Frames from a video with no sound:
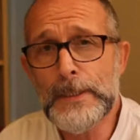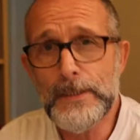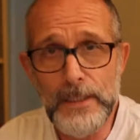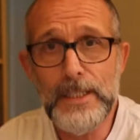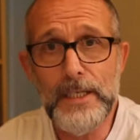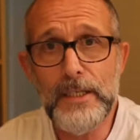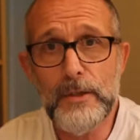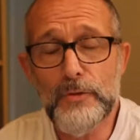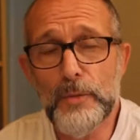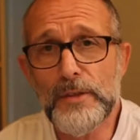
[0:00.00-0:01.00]
Then you get
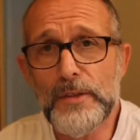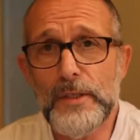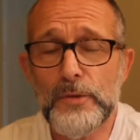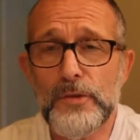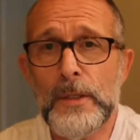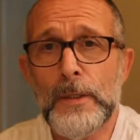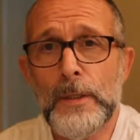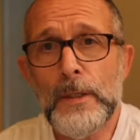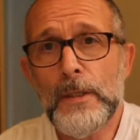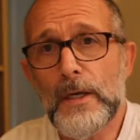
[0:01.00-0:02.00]
into trouble, of course.
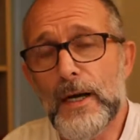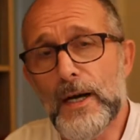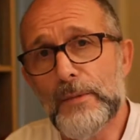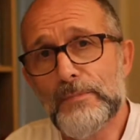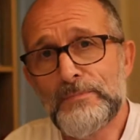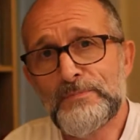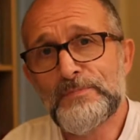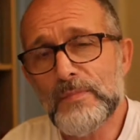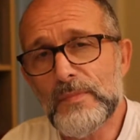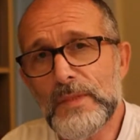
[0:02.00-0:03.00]

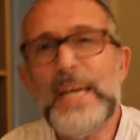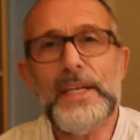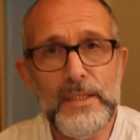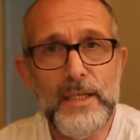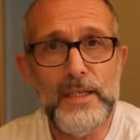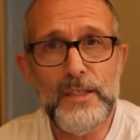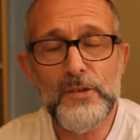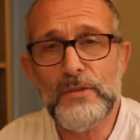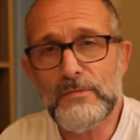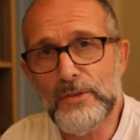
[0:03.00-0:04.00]
Hitting, that
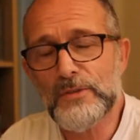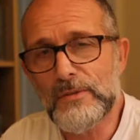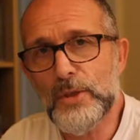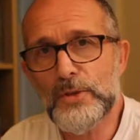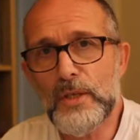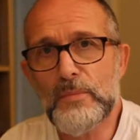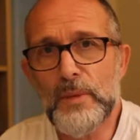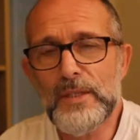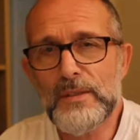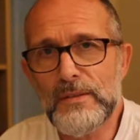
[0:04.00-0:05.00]
is. Not touching,
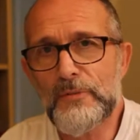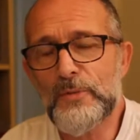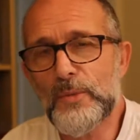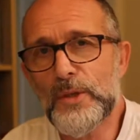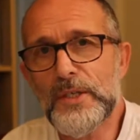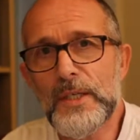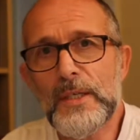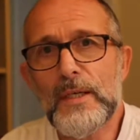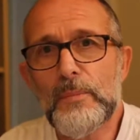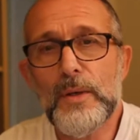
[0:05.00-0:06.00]
maybe a different word.
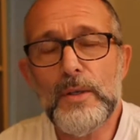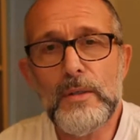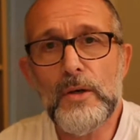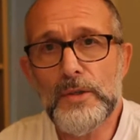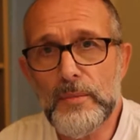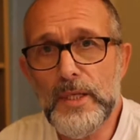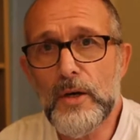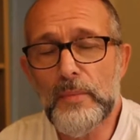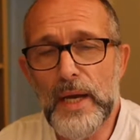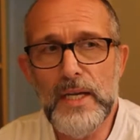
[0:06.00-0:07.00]
But no, to
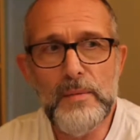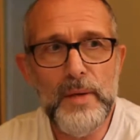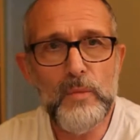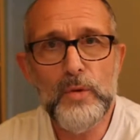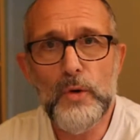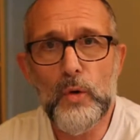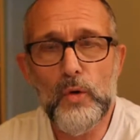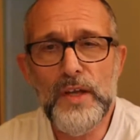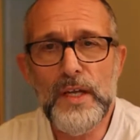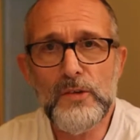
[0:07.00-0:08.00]
become intimate with
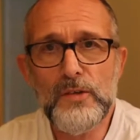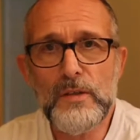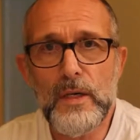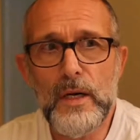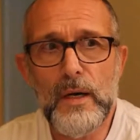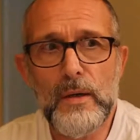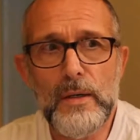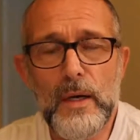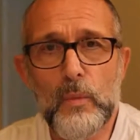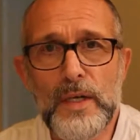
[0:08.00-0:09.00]
all things.
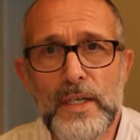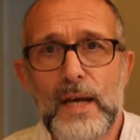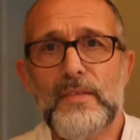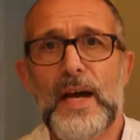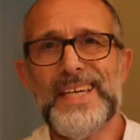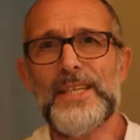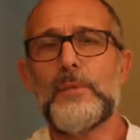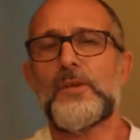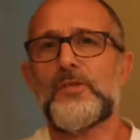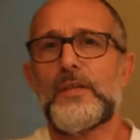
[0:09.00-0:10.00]
And when you have that
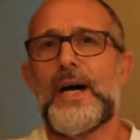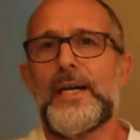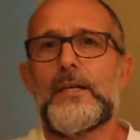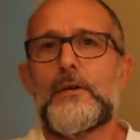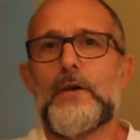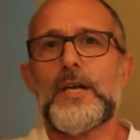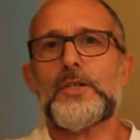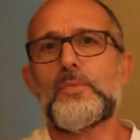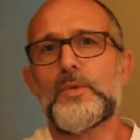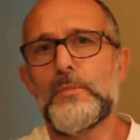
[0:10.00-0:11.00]
intimacy, that
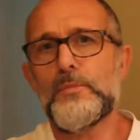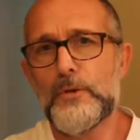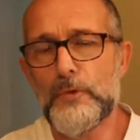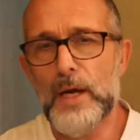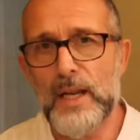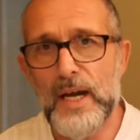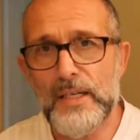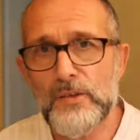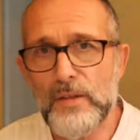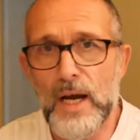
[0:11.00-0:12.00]
interaction with them, you
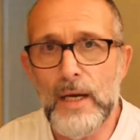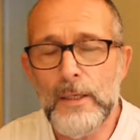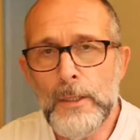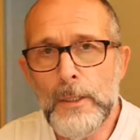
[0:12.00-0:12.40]
realise that